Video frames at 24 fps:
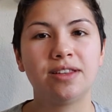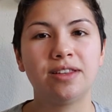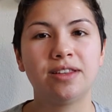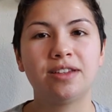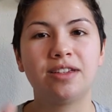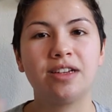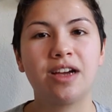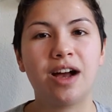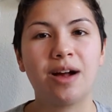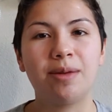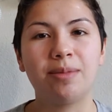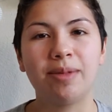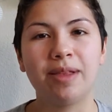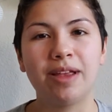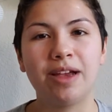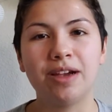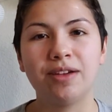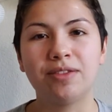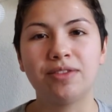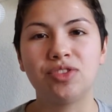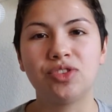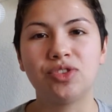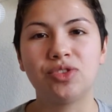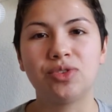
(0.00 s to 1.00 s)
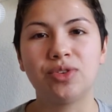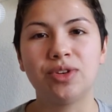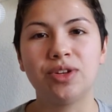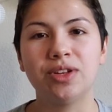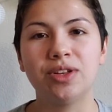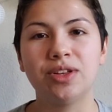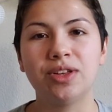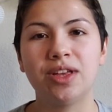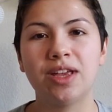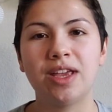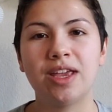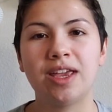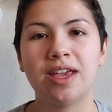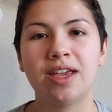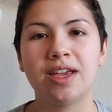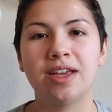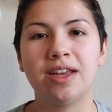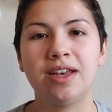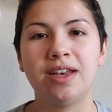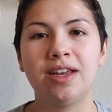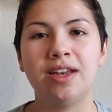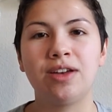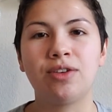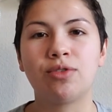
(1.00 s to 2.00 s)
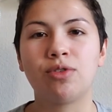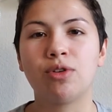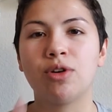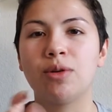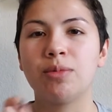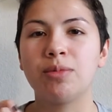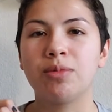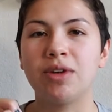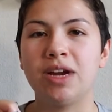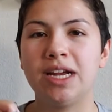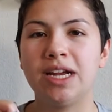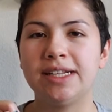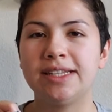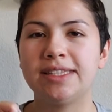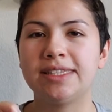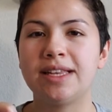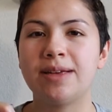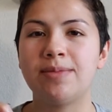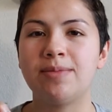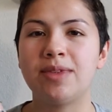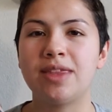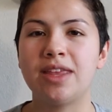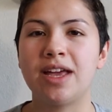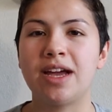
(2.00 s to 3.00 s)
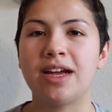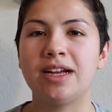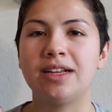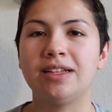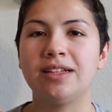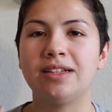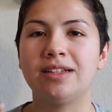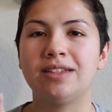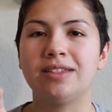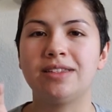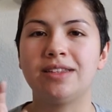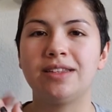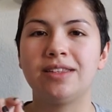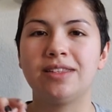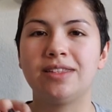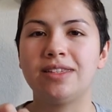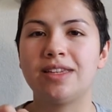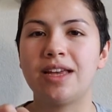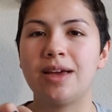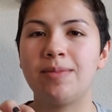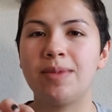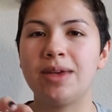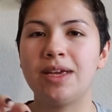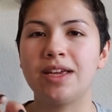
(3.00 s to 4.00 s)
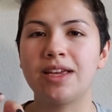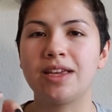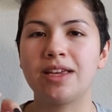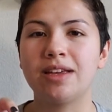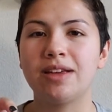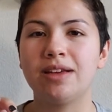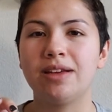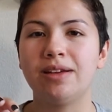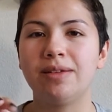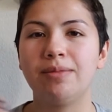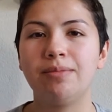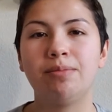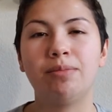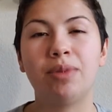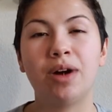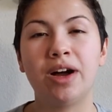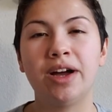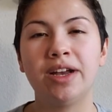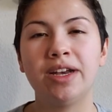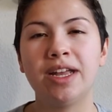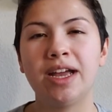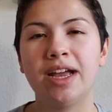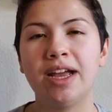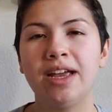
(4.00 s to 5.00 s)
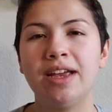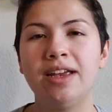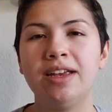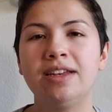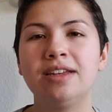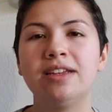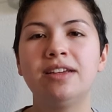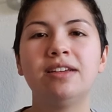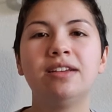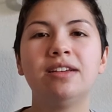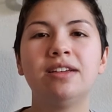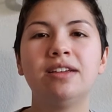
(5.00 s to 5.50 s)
the top layer of soil and incorporate some of that systemic bonide